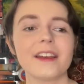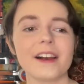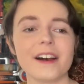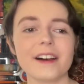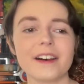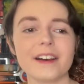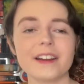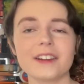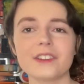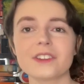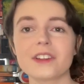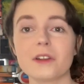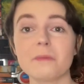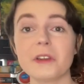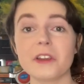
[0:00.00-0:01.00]
And it's
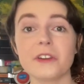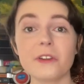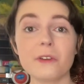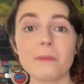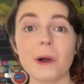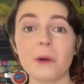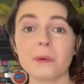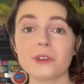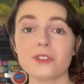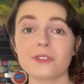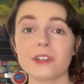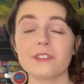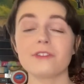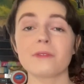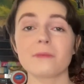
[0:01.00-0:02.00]
gonna be new
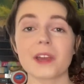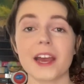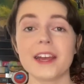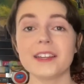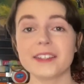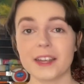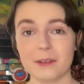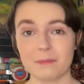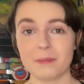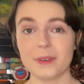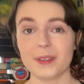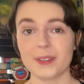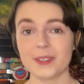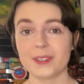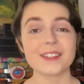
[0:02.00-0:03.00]
poetry from Kae
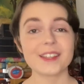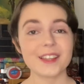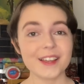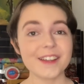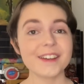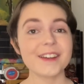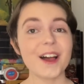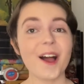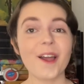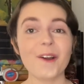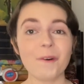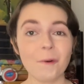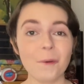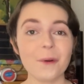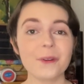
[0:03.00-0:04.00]
Tempest. So then I
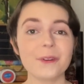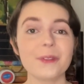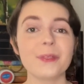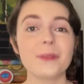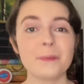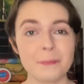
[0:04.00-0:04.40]
ordered the